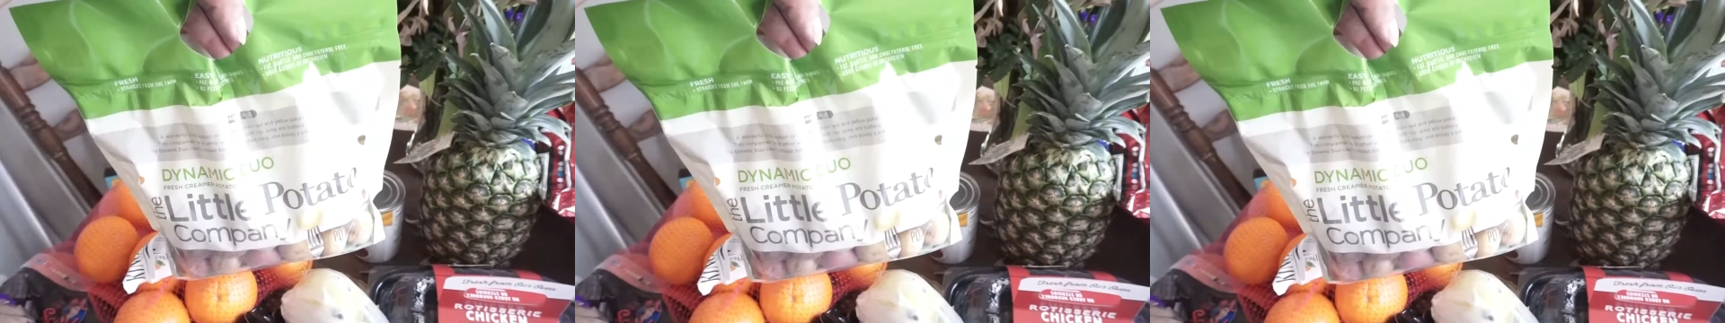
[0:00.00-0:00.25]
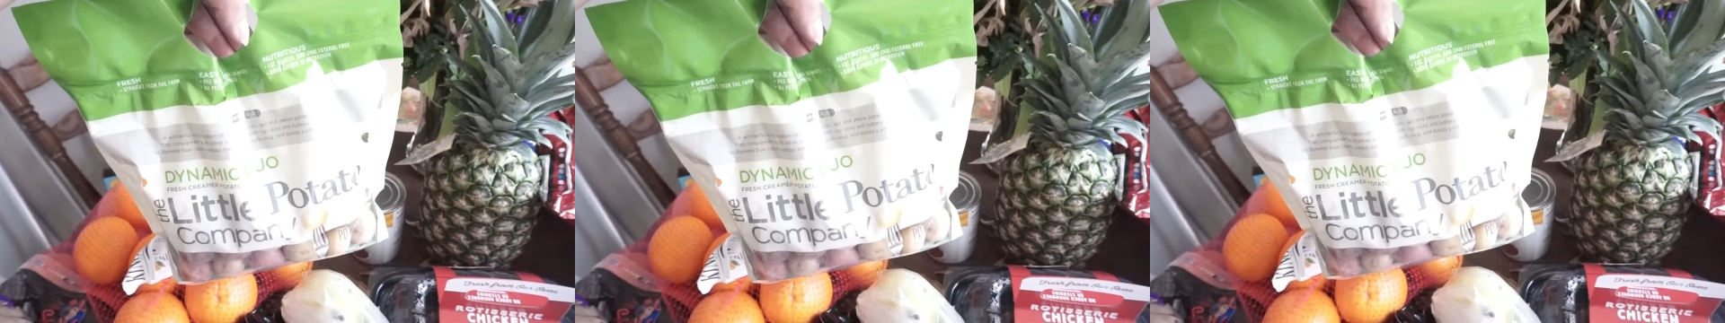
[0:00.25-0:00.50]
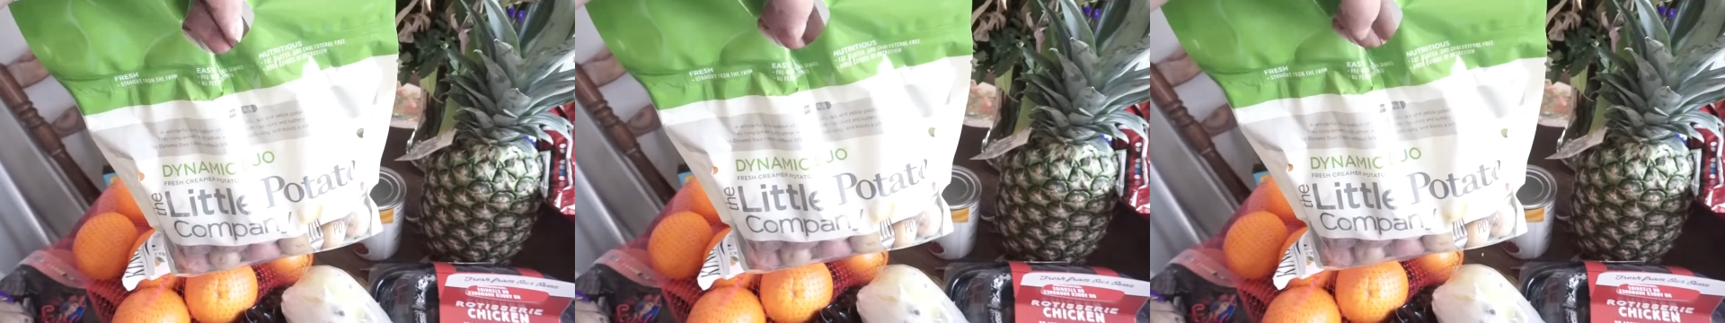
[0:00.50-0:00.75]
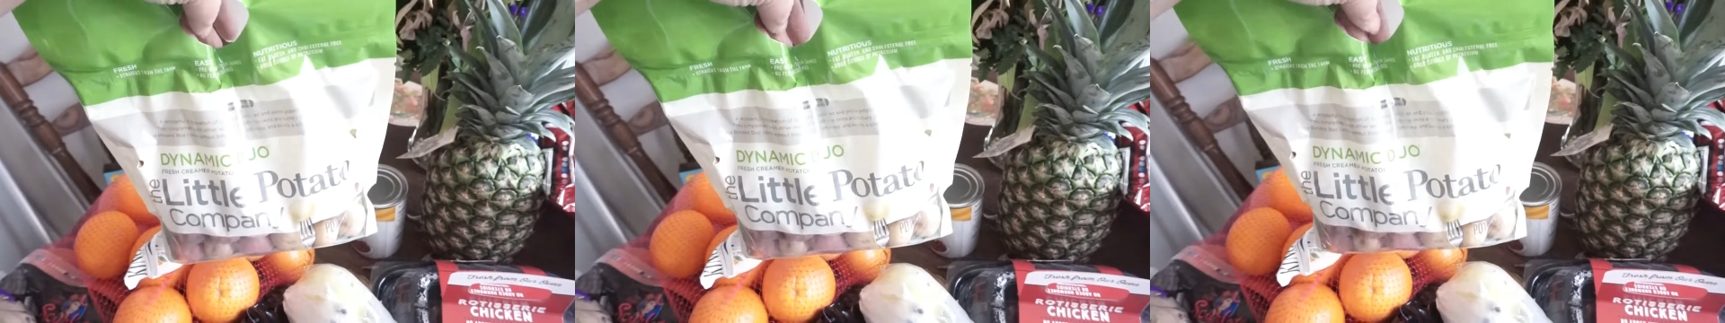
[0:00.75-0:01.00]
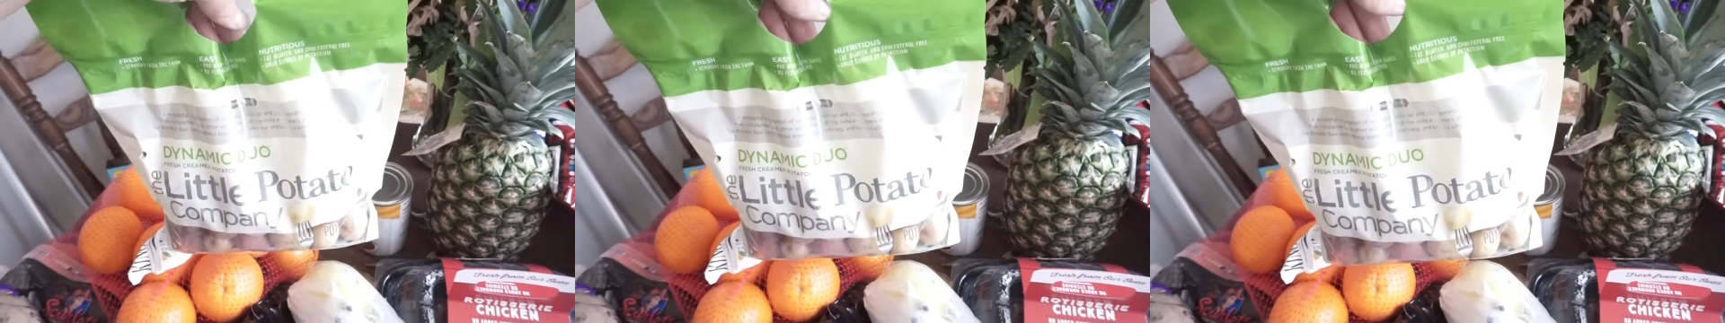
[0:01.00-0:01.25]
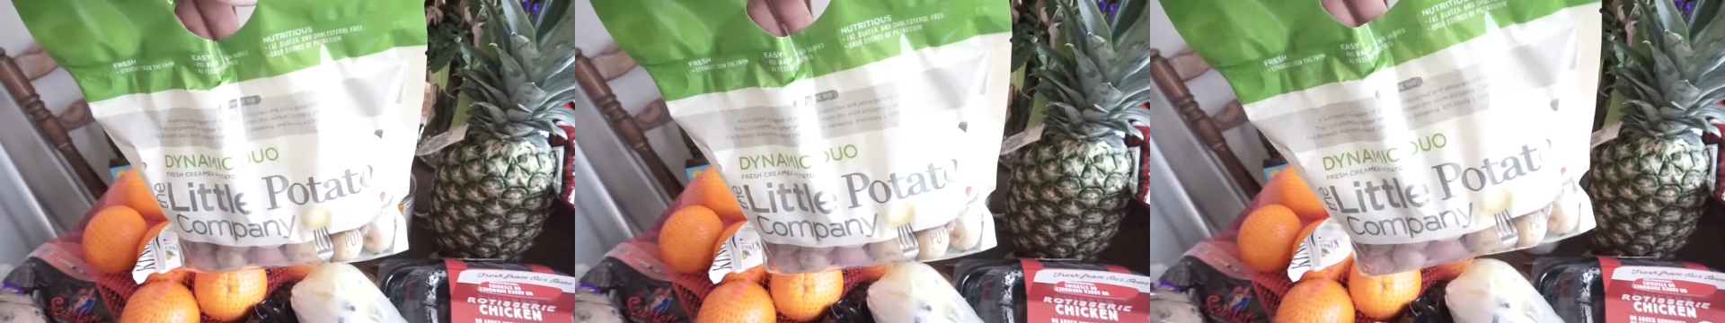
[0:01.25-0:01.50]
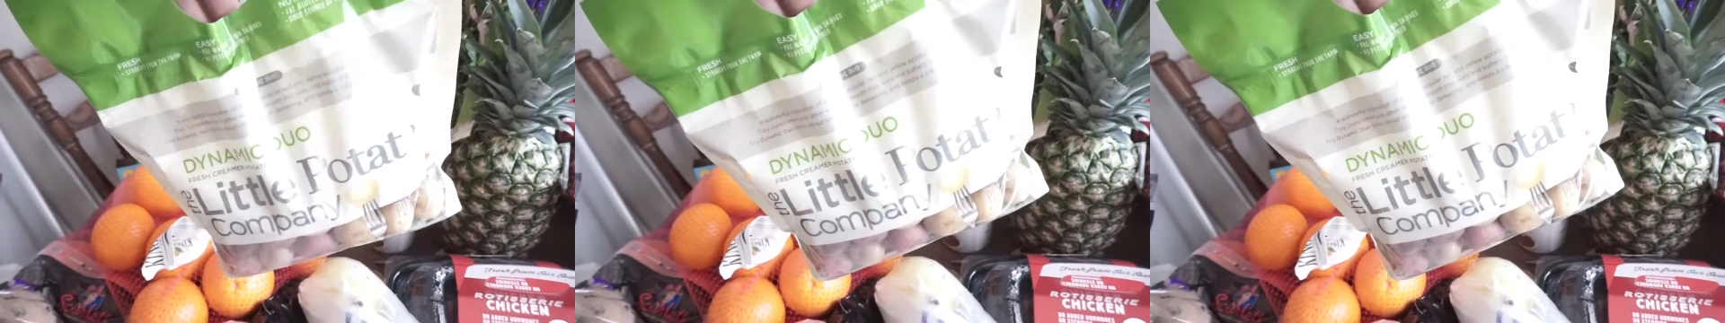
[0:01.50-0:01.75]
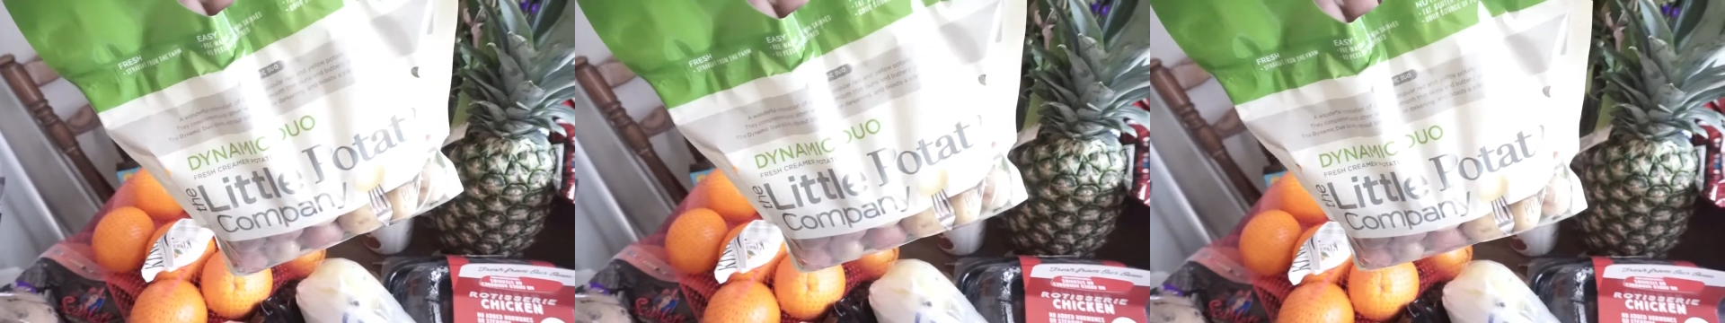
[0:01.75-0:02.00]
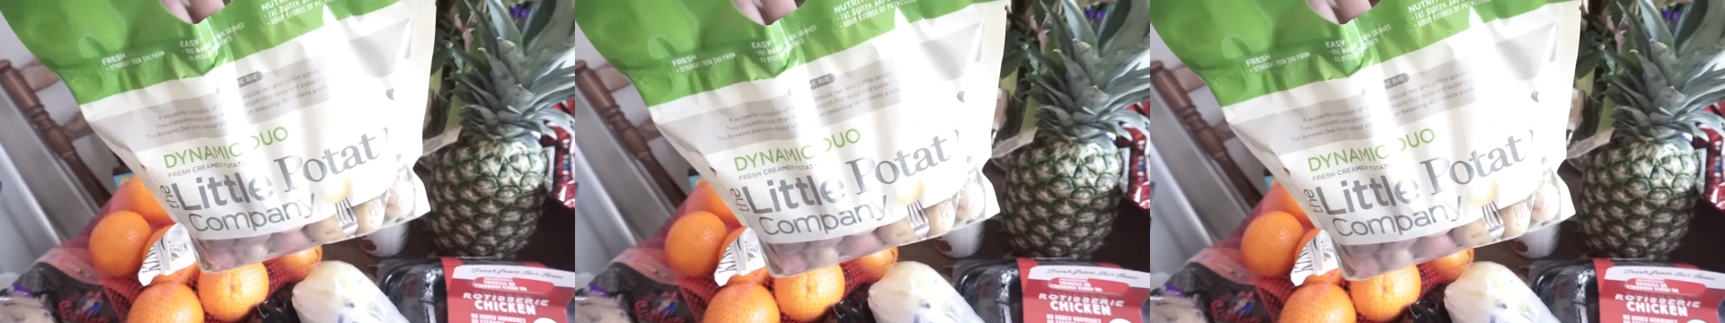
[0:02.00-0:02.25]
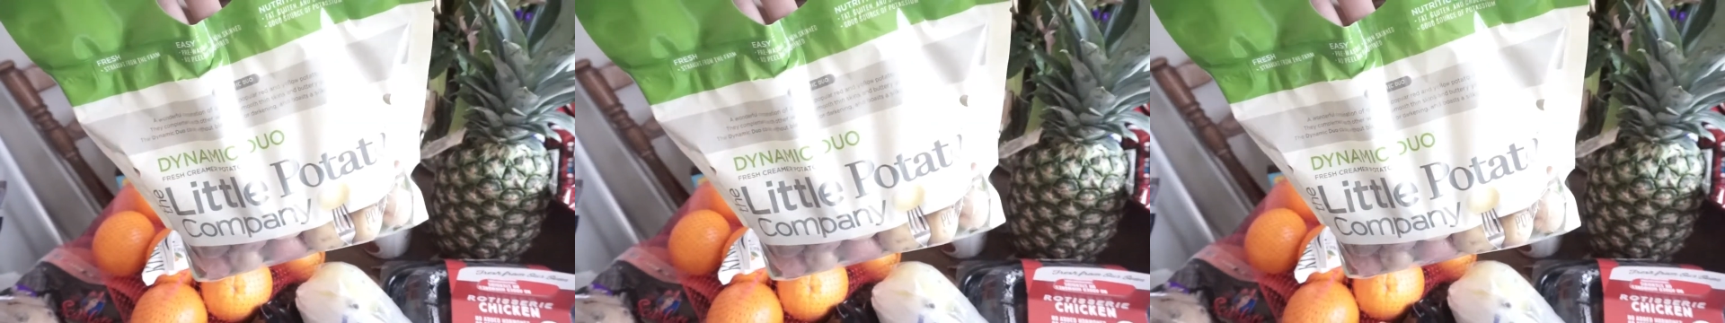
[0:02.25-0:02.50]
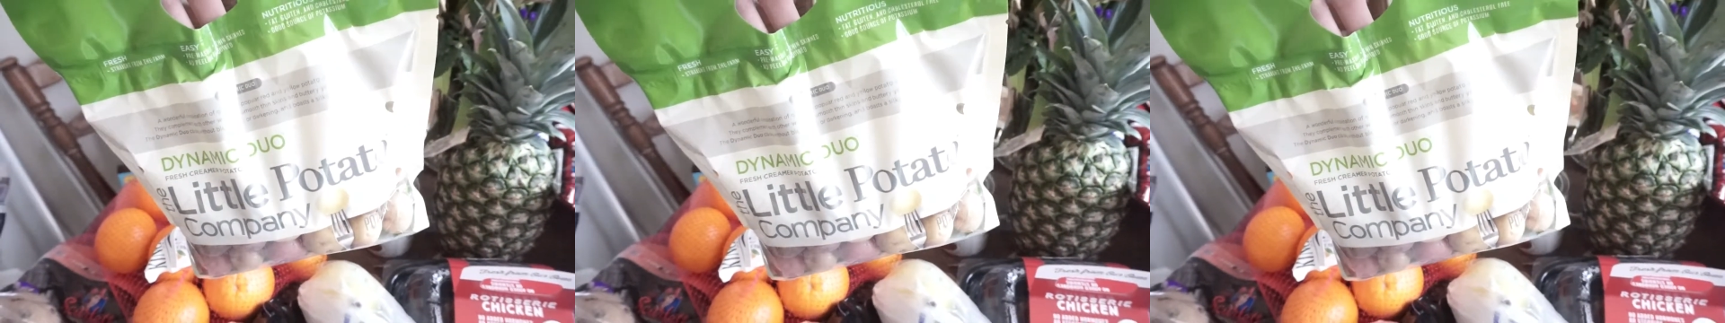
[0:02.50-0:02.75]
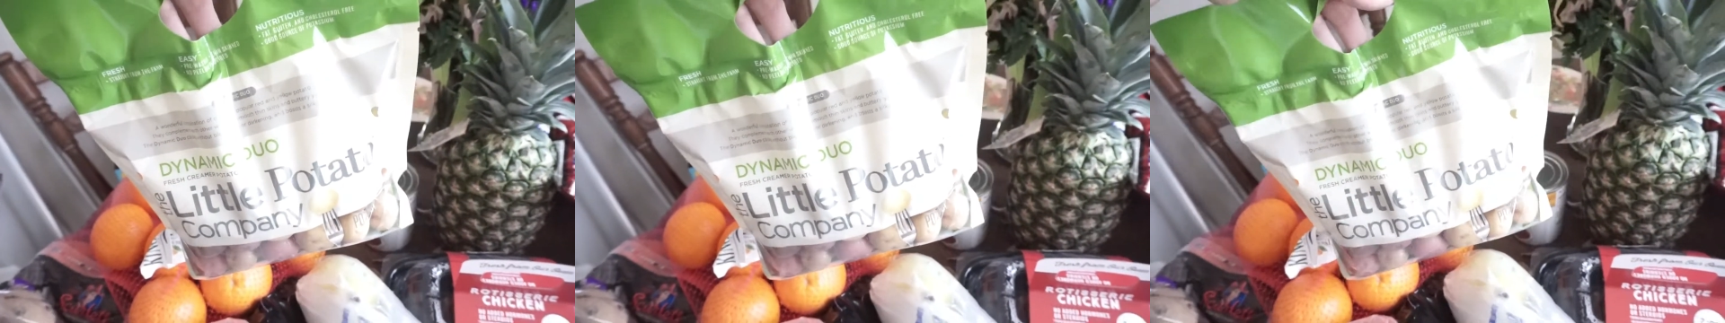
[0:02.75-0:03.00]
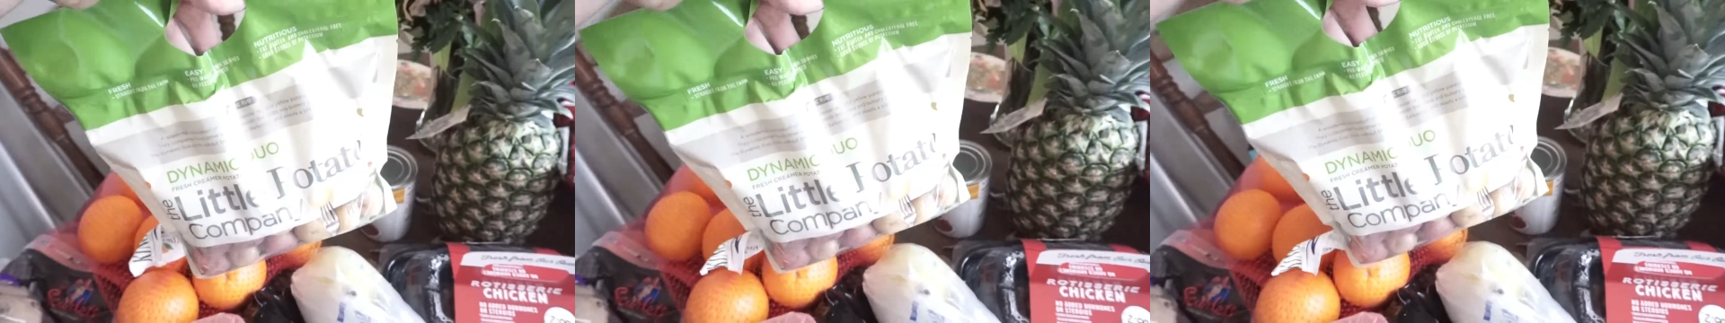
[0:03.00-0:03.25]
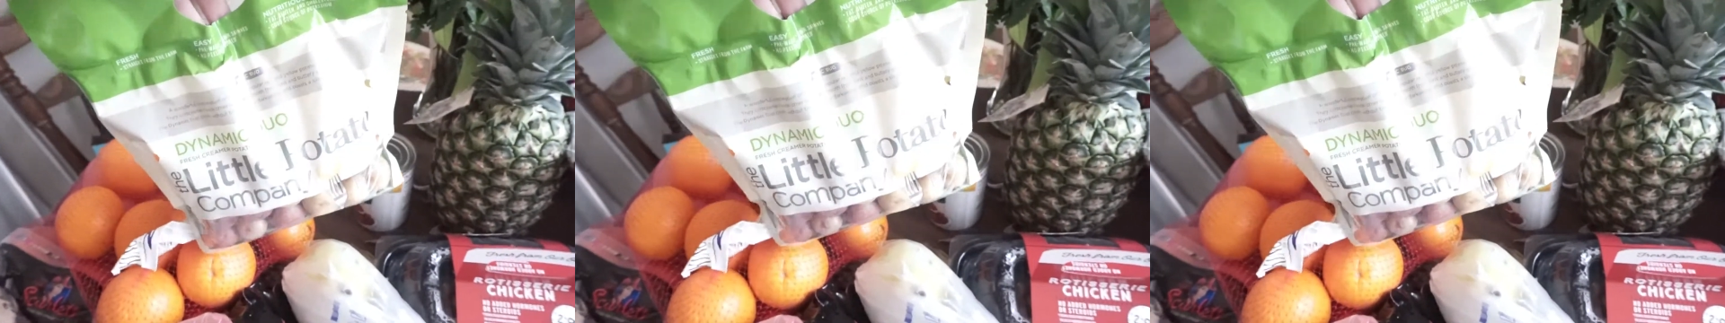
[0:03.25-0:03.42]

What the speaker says: Nobody's mouth can be seen.